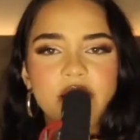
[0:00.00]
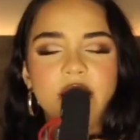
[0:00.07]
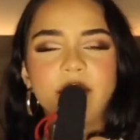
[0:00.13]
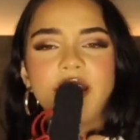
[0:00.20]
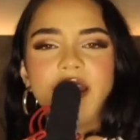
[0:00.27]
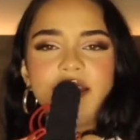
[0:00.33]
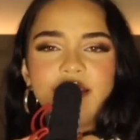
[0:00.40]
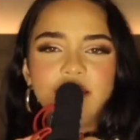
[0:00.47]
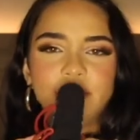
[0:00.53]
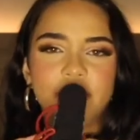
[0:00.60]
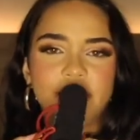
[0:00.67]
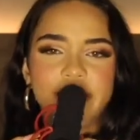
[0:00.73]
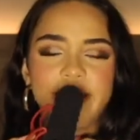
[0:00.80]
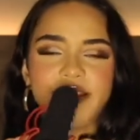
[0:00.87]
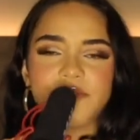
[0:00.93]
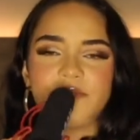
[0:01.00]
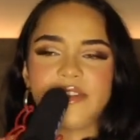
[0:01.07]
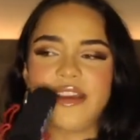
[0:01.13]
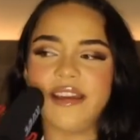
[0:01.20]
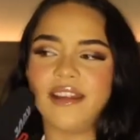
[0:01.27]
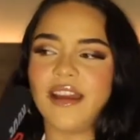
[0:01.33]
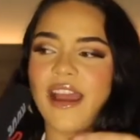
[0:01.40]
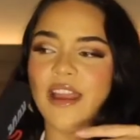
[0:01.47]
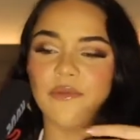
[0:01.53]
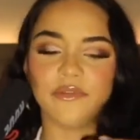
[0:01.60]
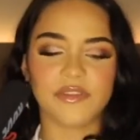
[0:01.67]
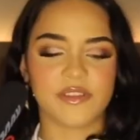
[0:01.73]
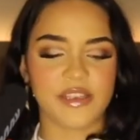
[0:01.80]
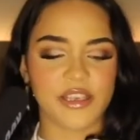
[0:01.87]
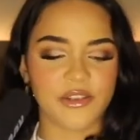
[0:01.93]
I'm gonna end the podcast with that. I will
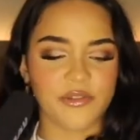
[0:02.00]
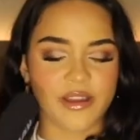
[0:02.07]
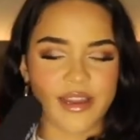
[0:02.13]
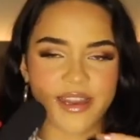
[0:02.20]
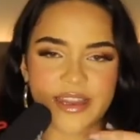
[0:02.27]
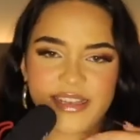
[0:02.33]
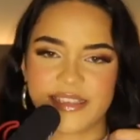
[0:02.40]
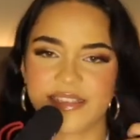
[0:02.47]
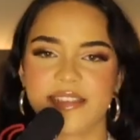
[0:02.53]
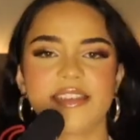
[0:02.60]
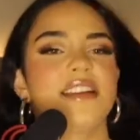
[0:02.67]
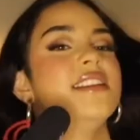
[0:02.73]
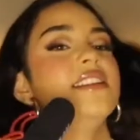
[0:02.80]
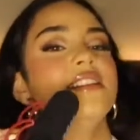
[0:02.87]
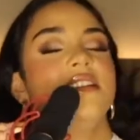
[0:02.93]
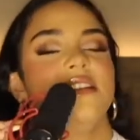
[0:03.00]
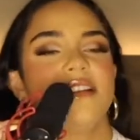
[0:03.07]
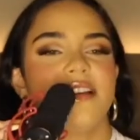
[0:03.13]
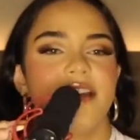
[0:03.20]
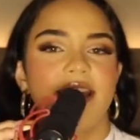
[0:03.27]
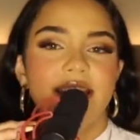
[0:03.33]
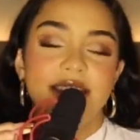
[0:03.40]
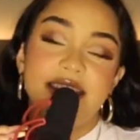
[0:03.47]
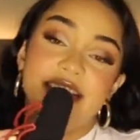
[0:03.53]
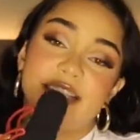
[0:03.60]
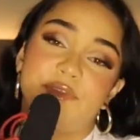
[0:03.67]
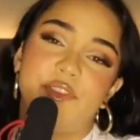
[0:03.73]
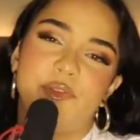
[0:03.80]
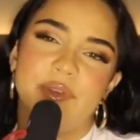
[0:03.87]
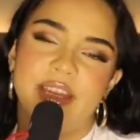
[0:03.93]
see you guys in the next
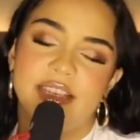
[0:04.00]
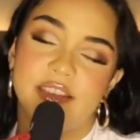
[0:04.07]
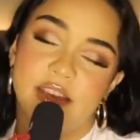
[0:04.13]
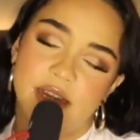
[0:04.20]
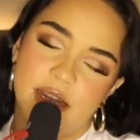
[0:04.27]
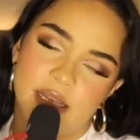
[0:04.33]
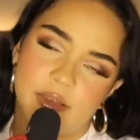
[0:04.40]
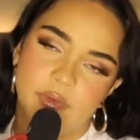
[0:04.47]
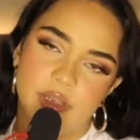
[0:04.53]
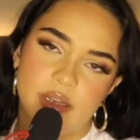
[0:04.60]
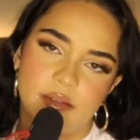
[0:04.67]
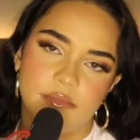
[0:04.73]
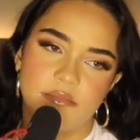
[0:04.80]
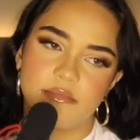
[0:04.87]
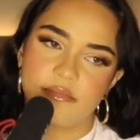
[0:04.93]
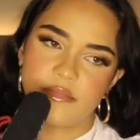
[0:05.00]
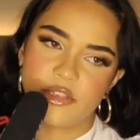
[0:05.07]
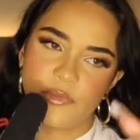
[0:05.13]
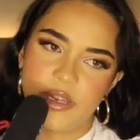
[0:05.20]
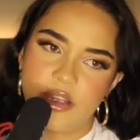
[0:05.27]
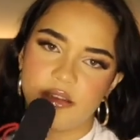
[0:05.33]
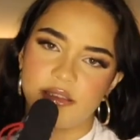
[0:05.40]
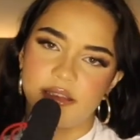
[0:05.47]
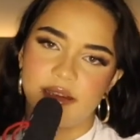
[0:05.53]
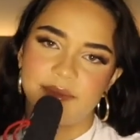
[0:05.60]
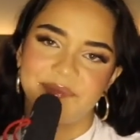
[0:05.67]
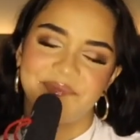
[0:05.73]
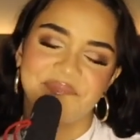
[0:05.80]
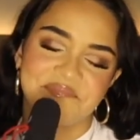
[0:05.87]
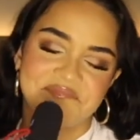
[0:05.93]
few weeks. Not next week, the week on top.
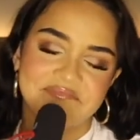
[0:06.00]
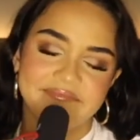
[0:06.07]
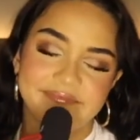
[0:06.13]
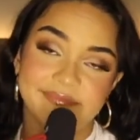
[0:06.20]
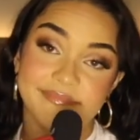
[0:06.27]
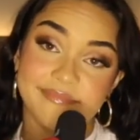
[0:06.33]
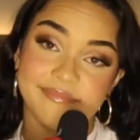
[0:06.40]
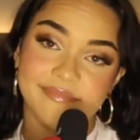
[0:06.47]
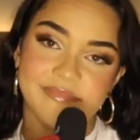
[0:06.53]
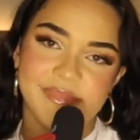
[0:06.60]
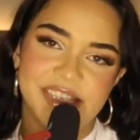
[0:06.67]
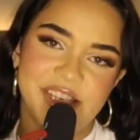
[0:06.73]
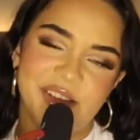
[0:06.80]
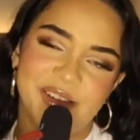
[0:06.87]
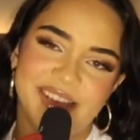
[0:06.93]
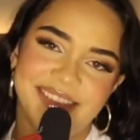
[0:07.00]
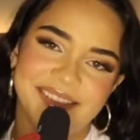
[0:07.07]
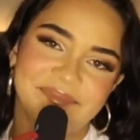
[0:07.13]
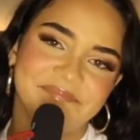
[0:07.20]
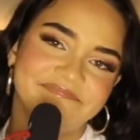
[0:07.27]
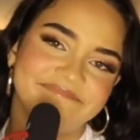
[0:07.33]
See you guys.